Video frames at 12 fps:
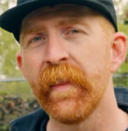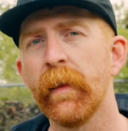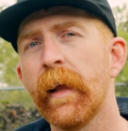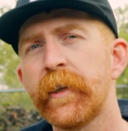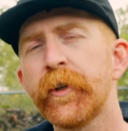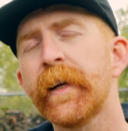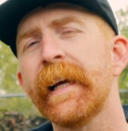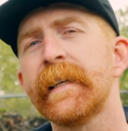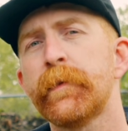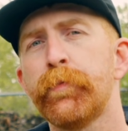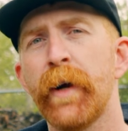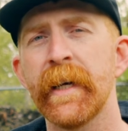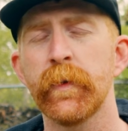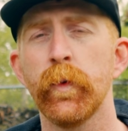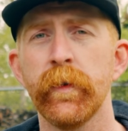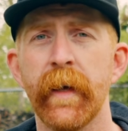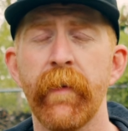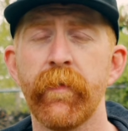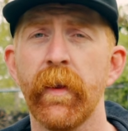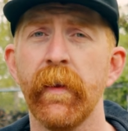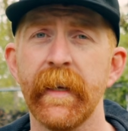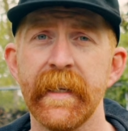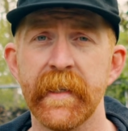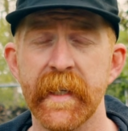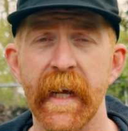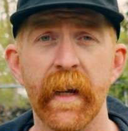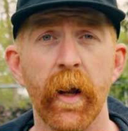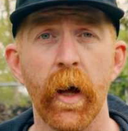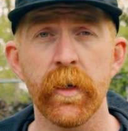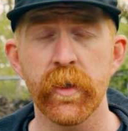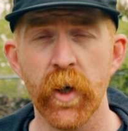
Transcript: The Lectric XPress will definitely stand